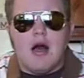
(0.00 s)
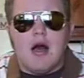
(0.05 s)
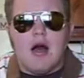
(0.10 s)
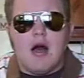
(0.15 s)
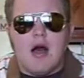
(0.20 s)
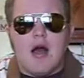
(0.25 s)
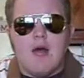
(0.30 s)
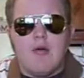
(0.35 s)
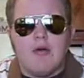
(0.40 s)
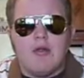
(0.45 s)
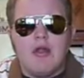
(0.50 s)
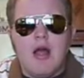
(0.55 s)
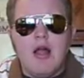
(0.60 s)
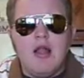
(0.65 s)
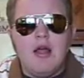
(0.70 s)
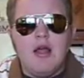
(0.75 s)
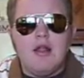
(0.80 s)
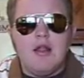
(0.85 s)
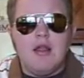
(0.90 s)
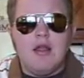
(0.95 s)
I would not
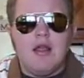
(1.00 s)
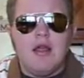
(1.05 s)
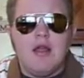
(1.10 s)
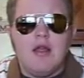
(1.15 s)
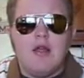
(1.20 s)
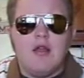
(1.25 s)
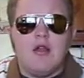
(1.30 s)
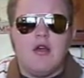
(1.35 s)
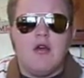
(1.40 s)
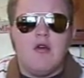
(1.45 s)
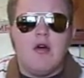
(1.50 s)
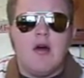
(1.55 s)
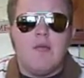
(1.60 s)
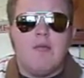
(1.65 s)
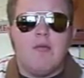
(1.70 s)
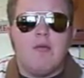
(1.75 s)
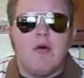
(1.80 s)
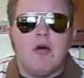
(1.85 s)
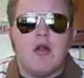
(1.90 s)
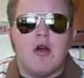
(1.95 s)
like to go up
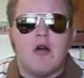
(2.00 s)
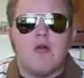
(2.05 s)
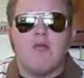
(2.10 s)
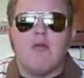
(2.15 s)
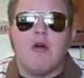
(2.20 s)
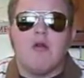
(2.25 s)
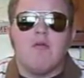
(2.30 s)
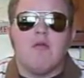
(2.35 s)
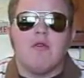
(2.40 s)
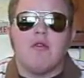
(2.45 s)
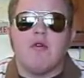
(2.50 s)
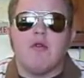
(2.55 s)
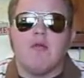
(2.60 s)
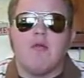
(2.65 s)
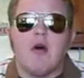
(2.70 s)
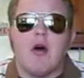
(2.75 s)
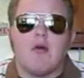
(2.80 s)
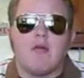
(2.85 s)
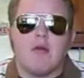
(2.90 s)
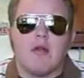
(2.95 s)
one-on-one with a
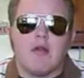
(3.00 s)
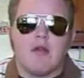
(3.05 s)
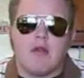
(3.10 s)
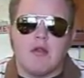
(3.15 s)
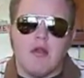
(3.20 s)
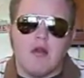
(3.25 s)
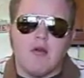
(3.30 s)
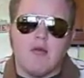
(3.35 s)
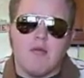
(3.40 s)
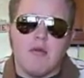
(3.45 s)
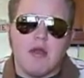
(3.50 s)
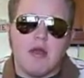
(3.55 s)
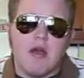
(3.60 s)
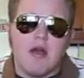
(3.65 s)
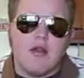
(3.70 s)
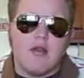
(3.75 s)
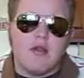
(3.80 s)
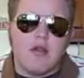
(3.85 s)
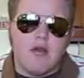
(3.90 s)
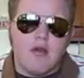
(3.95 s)
walrus, though,
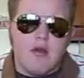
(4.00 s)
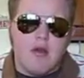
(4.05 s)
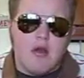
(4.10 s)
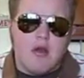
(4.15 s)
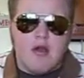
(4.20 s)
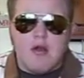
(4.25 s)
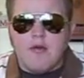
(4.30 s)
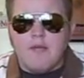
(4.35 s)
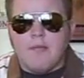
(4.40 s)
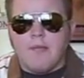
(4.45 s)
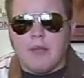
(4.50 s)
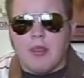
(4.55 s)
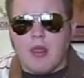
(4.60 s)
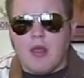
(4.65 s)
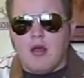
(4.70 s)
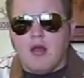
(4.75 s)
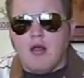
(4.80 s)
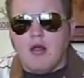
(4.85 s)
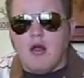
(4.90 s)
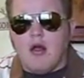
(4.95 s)
because
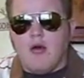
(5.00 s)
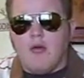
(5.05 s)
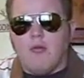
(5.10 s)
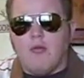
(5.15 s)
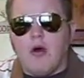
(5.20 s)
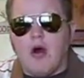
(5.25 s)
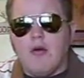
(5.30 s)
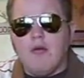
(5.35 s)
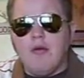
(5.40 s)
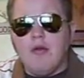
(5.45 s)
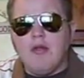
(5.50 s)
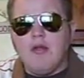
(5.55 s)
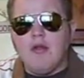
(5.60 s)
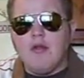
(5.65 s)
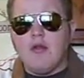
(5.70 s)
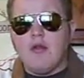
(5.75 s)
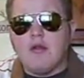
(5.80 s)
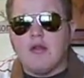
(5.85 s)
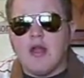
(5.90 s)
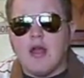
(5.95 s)
walruses are
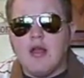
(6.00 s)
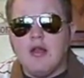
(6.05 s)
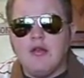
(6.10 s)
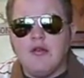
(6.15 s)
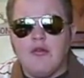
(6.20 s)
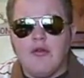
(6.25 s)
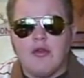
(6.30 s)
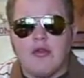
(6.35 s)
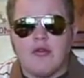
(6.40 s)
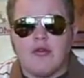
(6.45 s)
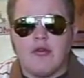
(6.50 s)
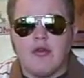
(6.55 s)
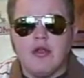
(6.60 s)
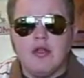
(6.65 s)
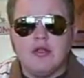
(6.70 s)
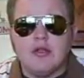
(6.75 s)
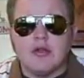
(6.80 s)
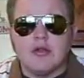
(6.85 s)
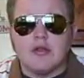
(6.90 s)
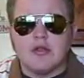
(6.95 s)
dangerous
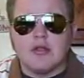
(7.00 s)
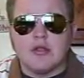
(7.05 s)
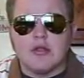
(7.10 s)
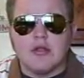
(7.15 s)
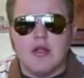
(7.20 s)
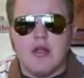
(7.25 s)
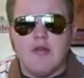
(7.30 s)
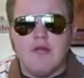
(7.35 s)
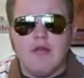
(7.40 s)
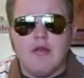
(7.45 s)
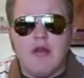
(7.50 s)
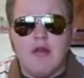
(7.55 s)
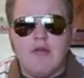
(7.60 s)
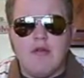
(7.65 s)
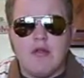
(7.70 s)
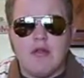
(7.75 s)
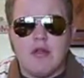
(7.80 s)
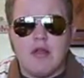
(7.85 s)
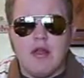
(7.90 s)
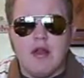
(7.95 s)
creatures. Have you ever
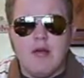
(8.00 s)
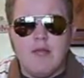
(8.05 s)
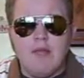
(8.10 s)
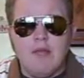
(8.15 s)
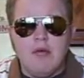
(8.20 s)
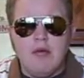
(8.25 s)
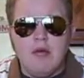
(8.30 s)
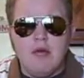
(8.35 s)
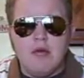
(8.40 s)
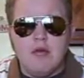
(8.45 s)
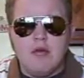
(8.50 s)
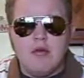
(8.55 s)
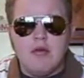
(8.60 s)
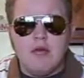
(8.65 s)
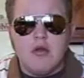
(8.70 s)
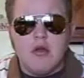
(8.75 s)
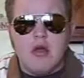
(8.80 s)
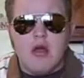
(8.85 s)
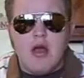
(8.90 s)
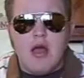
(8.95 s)
seen them?
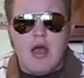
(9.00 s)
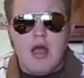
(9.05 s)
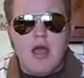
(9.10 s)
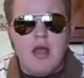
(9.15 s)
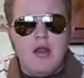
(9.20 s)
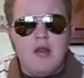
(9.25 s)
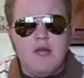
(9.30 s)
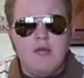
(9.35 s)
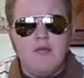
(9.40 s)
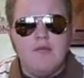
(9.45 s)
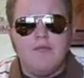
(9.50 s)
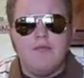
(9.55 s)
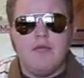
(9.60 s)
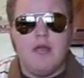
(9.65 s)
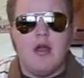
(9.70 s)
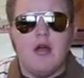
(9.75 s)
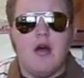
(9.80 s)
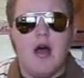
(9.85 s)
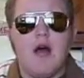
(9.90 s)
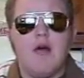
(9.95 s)
And
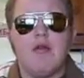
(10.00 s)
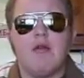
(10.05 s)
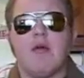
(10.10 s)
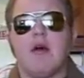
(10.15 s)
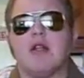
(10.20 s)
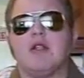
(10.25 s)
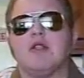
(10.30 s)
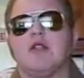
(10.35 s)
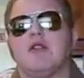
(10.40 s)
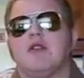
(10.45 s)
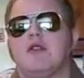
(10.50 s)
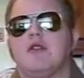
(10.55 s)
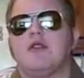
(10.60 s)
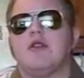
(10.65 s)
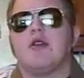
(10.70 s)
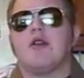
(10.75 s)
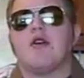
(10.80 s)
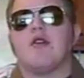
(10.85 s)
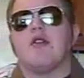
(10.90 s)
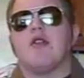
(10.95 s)
I was watching this
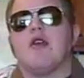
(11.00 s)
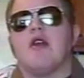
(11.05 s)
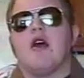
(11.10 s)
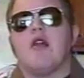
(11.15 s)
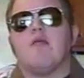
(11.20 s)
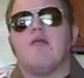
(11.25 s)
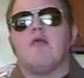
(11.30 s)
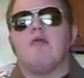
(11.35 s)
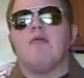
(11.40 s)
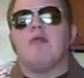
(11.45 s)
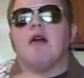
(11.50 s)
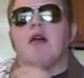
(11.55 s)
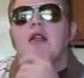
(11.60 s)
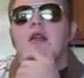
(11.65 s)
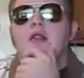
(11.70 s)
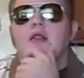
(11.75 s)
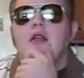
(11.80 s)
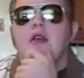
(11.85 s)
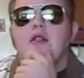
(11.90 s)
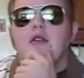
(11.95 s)
thing on the Animal Planet
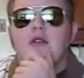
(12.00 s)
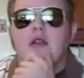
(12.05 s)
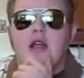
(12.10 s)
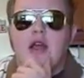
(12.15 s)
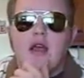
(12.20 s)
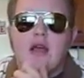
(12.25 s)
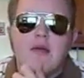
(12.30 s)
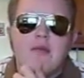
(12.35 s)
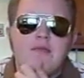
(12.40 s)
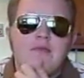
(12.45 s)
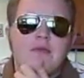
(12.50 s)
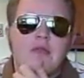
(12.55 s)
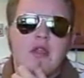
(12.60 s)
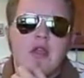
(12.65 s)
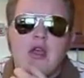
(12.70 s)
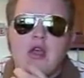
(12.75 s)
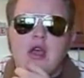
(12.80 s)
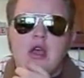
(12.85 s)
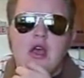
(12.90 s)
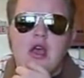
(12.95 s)
the other day,
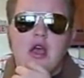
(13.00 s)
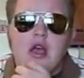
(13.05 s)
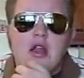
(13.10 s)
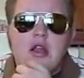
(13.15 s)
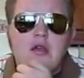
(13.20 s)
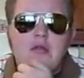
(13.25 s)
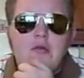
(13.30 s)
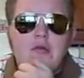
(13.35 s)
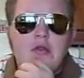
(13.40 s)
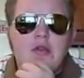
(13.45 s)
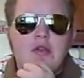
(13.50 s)
and it was